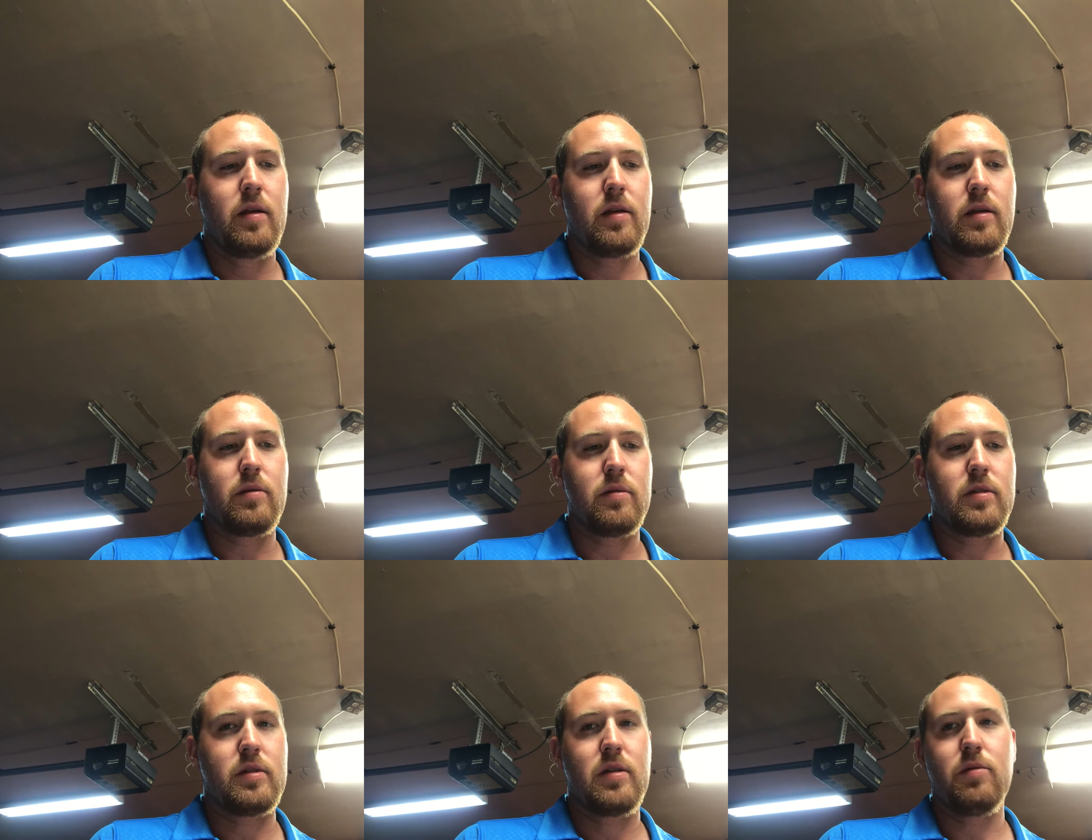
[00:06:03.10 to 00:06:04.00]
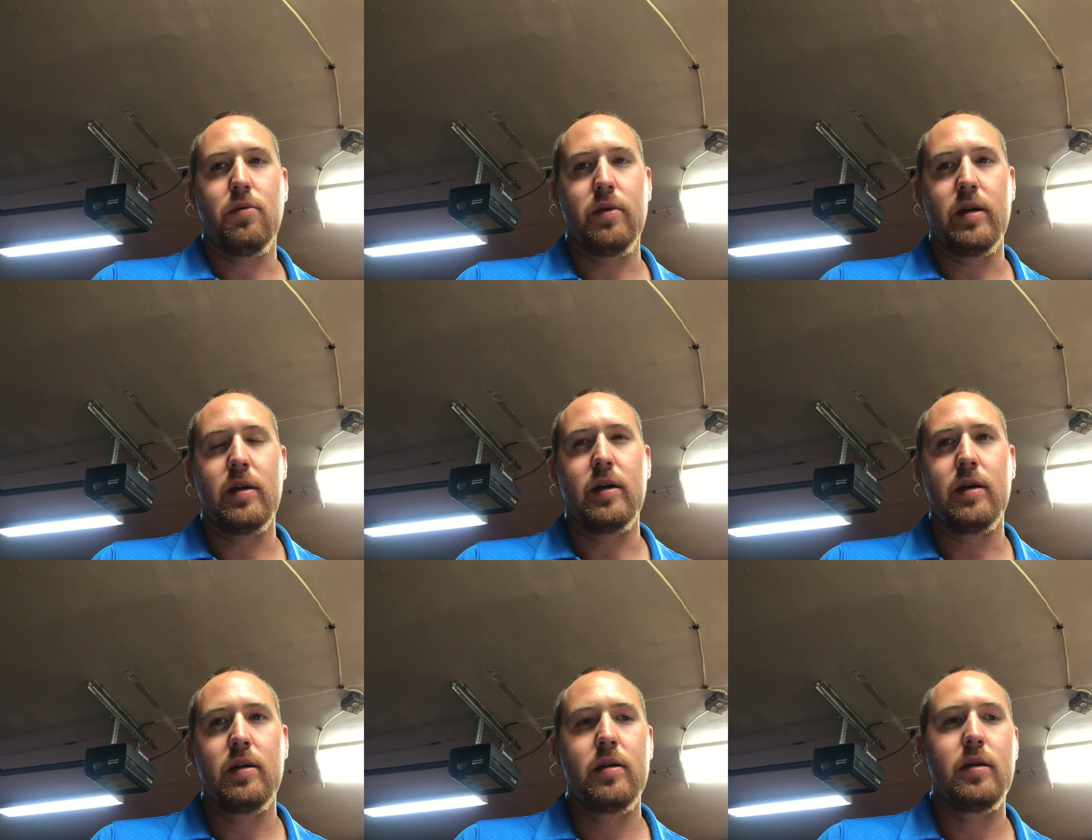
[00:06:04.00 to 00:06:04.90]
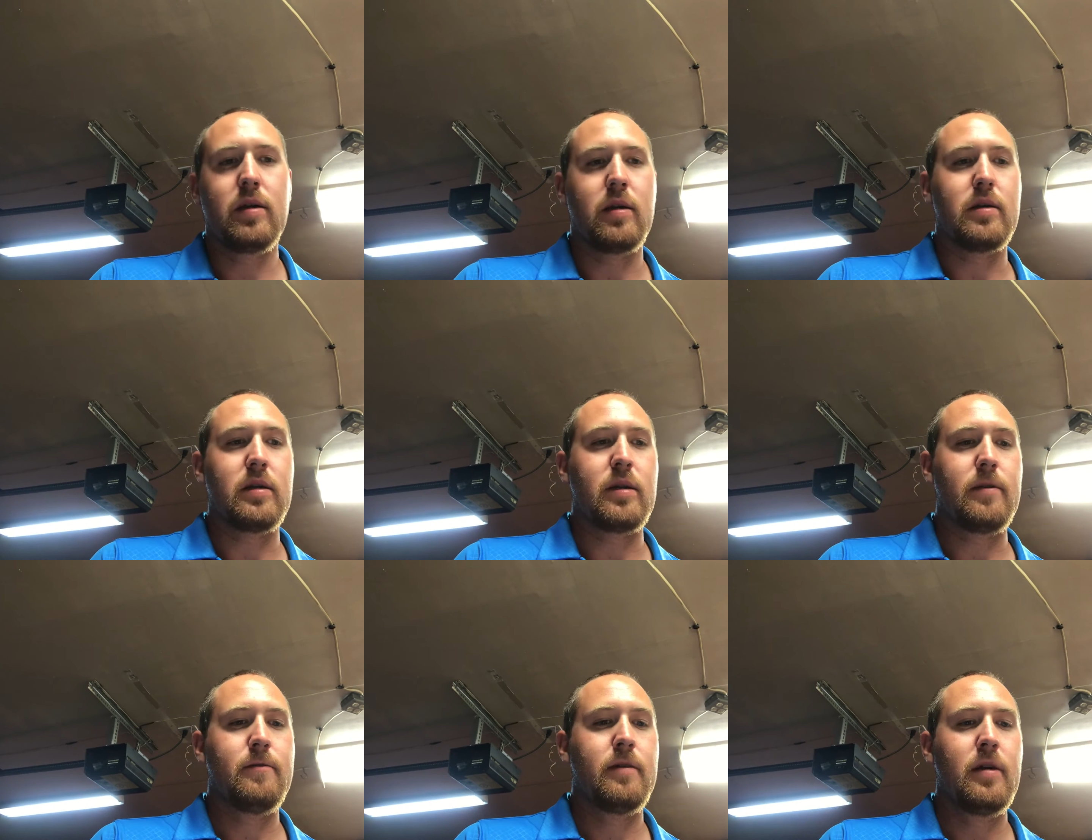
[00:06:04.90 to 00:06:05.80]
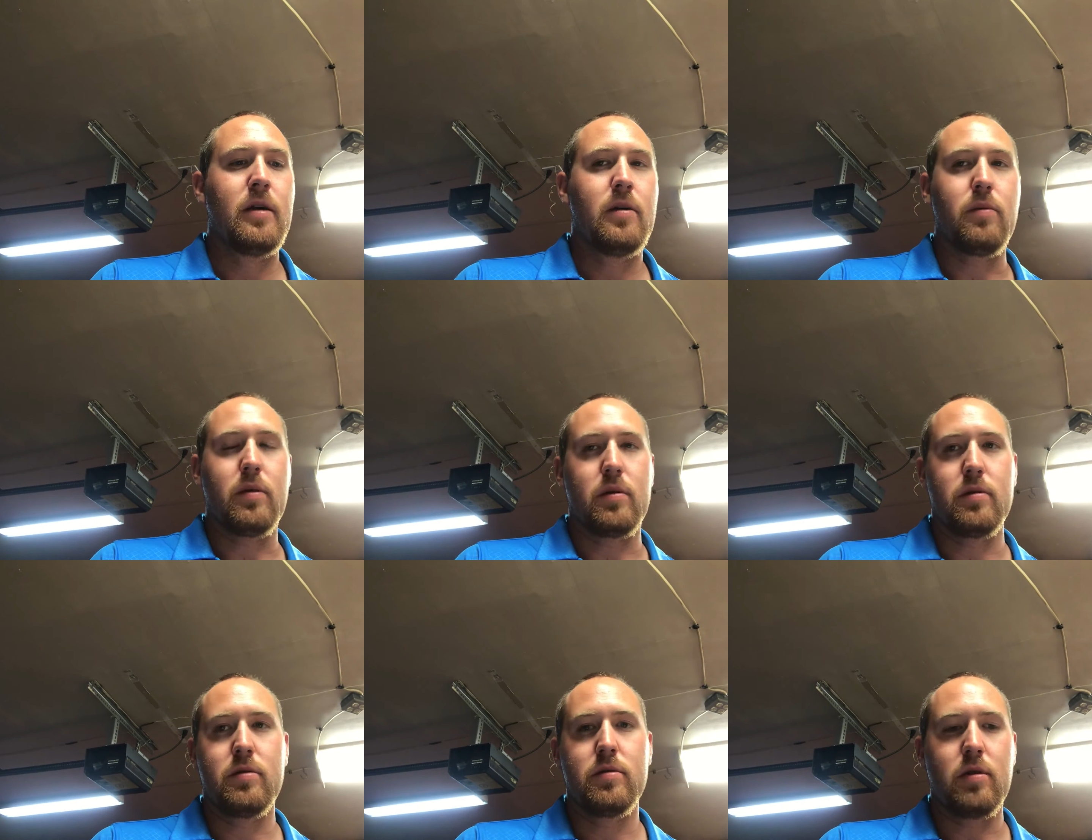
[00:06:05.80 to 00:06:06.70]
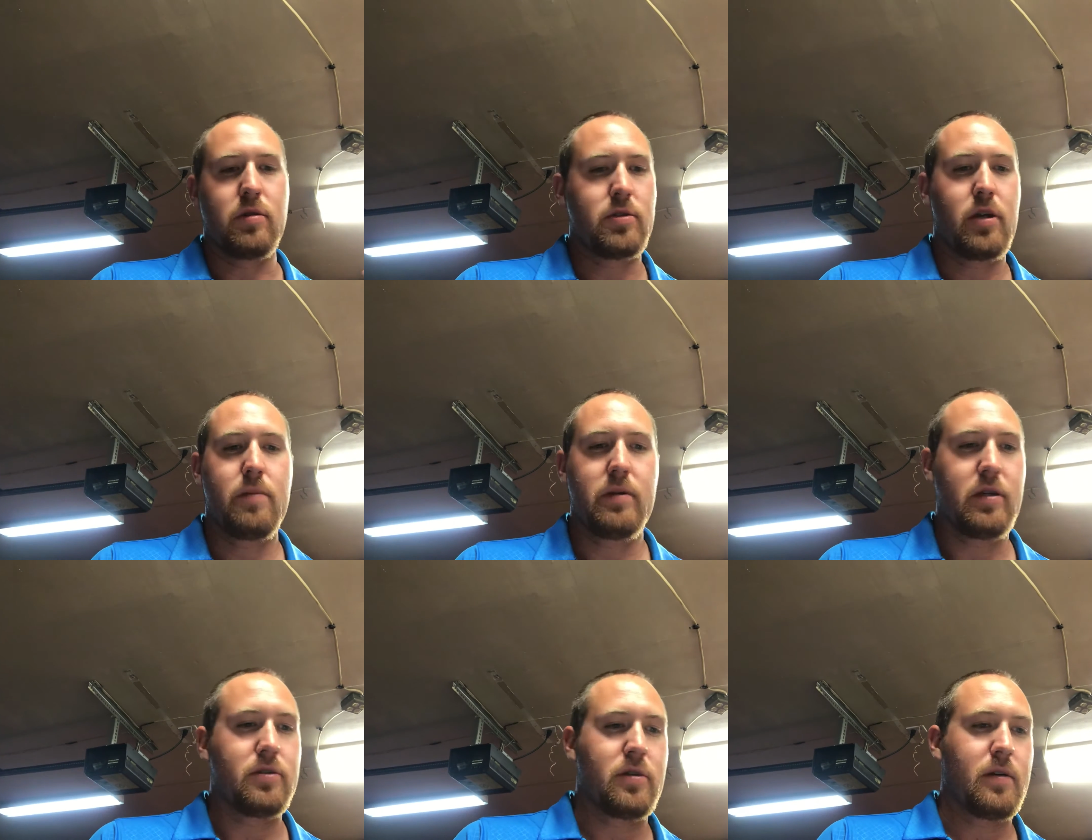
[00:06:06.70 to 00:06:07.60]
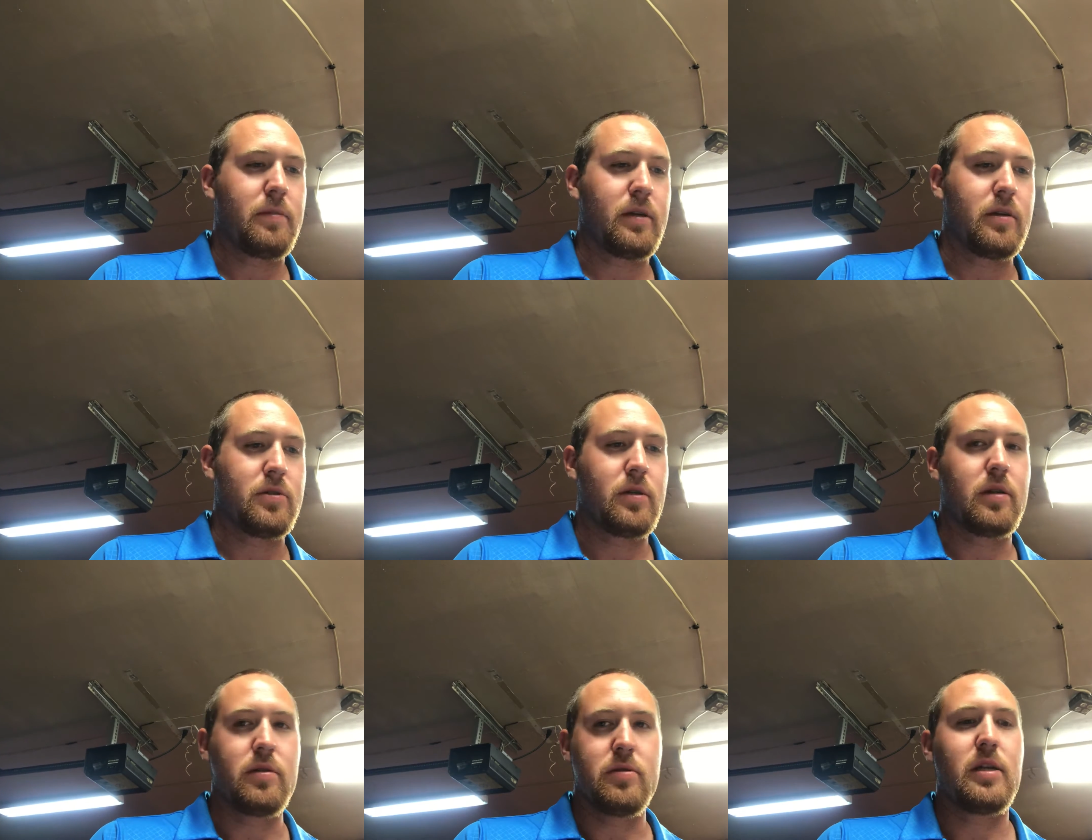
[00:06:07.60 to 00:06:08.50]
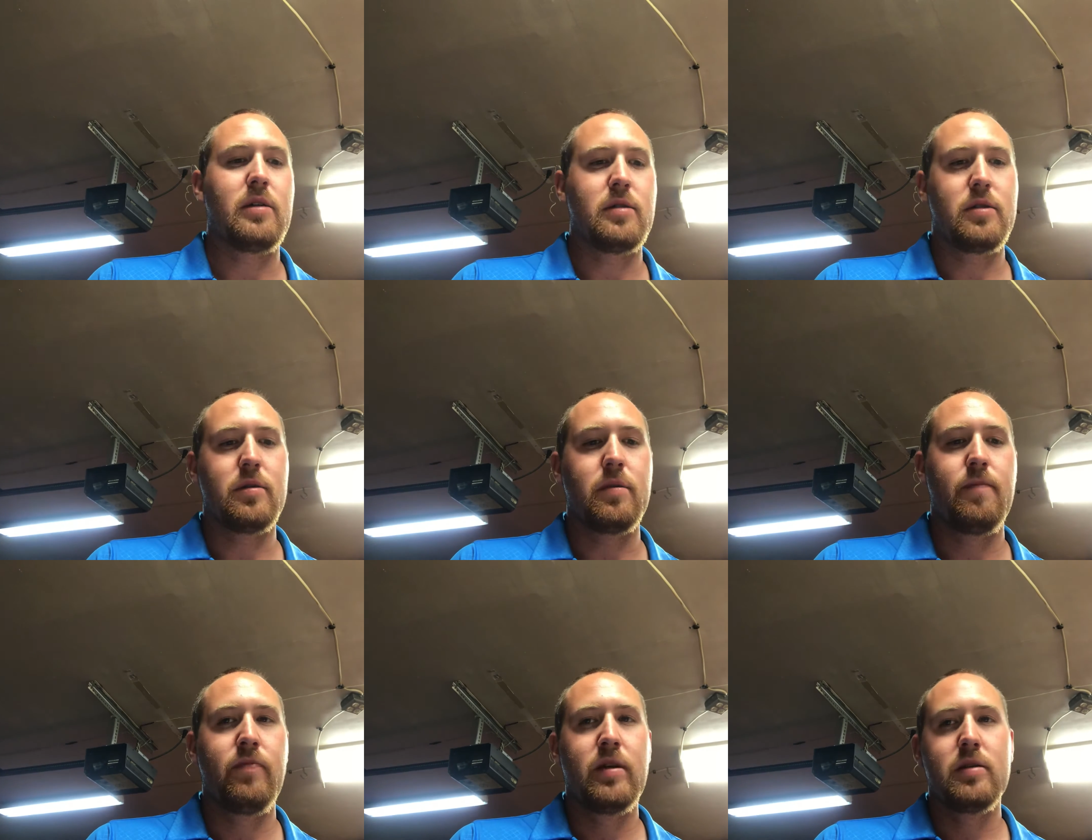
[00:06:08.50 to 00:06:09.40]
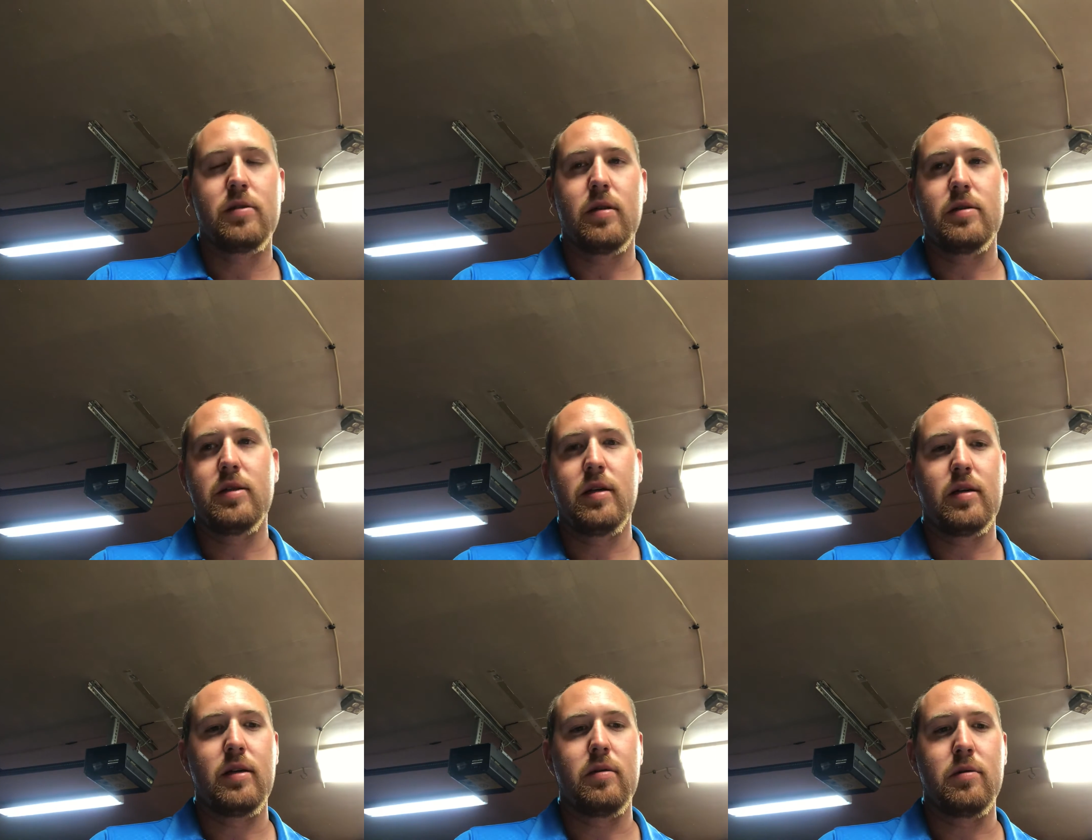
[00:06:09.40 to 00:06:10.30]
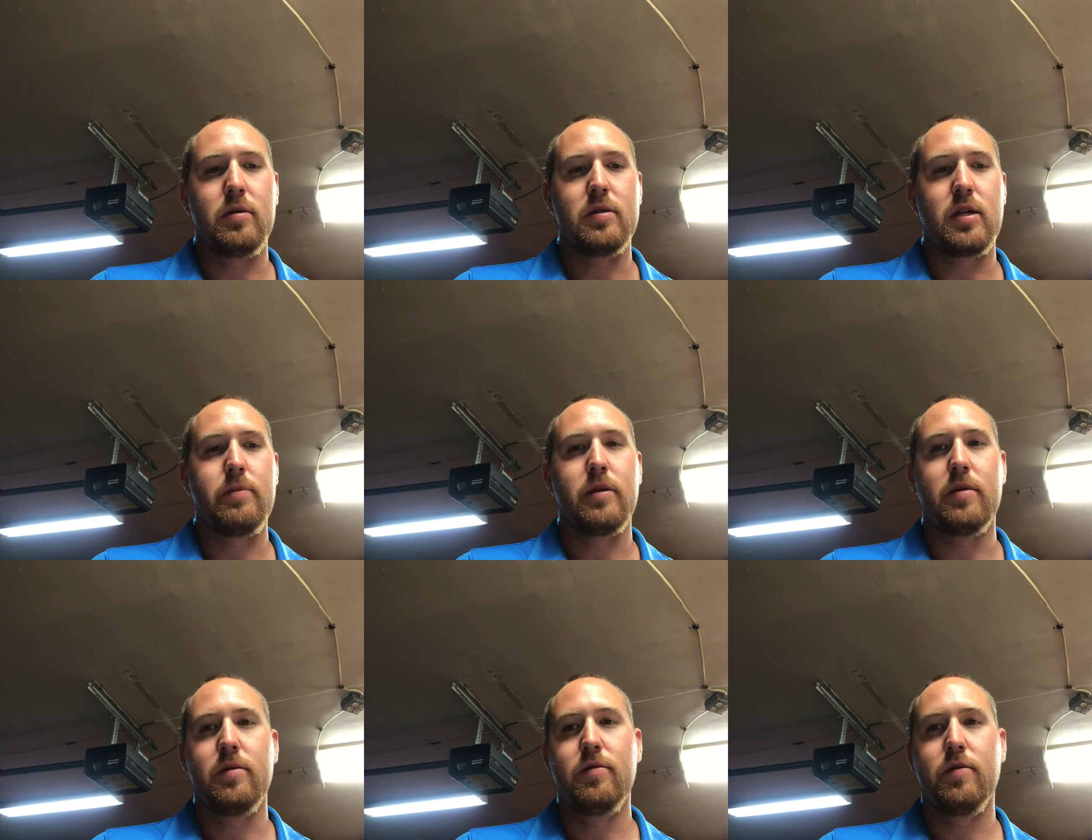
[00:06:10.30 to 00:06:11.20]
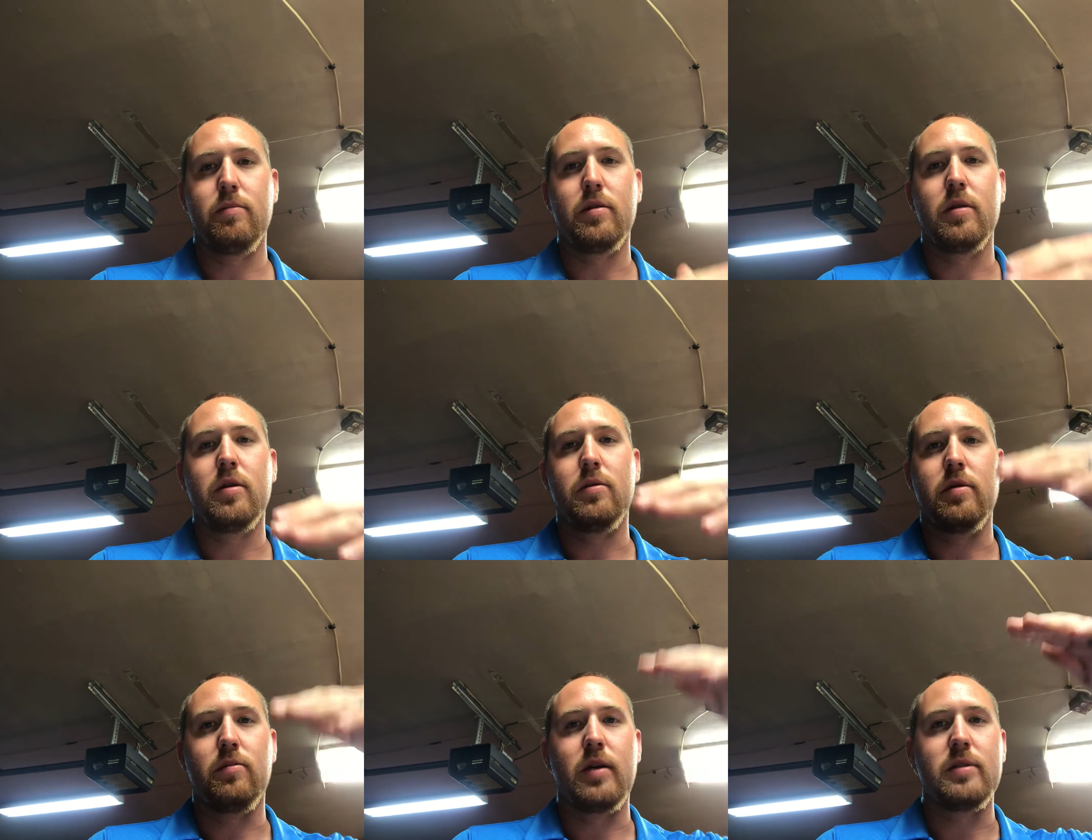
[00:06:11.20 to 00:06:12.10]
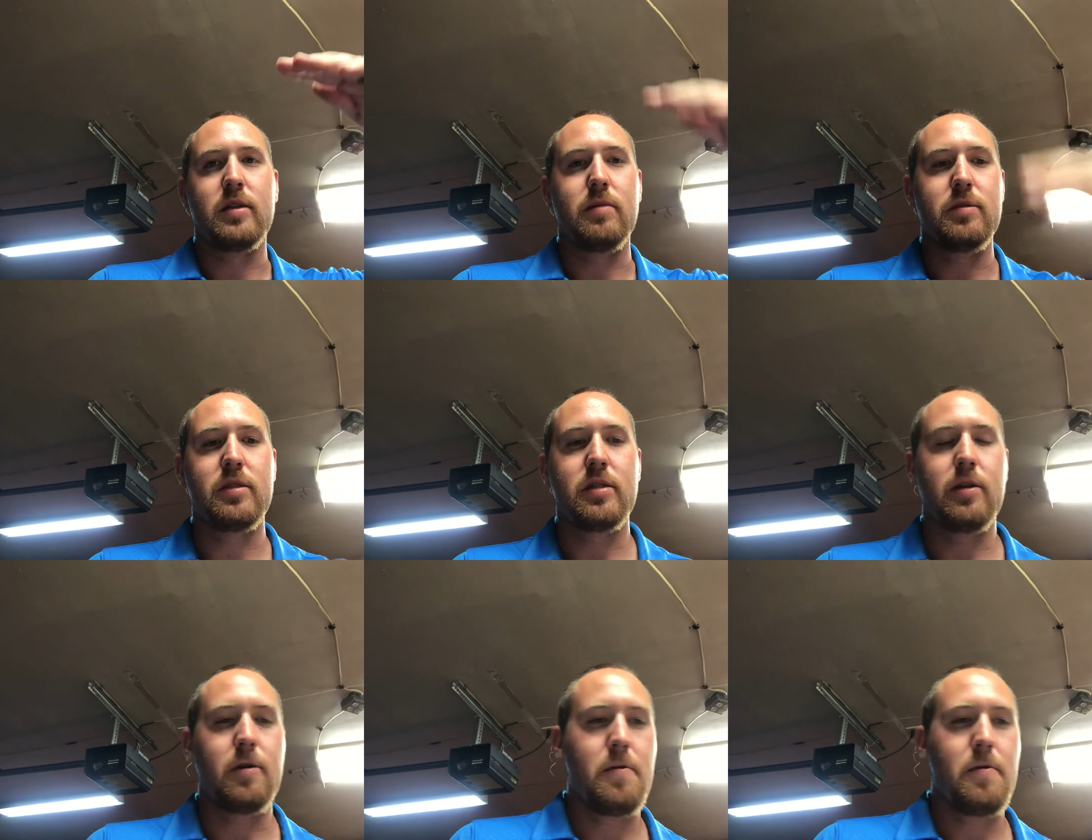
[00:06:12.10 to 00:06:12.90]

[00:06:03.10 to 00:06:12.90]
Now, let's say we're way high and we are chopping and dropping and trying to lose altitude. So that CDI needle is coming from below and rising up to center.